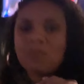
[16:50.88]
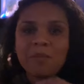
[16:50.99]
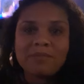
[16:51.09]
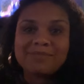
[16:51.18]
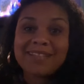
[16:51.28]

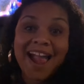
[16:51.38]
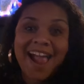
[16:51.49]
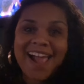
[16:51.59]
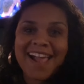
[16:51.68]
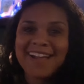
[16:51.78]
Hey
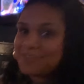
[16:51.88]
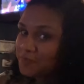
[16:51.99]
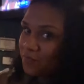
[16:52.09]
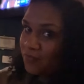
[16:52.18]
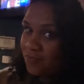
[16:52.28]

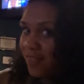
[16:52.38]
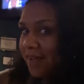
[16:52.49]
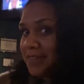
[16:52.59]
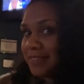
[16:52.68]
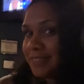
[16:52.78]
girl, this is
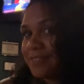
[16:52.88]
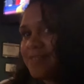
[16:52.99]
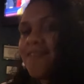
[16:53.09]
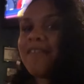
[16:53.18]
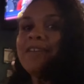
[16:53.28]

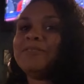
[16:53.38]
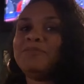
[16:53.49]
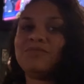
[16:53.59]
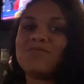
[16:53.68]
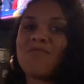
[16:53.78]
Brandy. It's
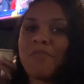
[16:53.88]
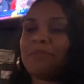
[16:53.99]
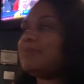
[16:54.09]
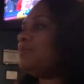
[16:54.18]
beautiful.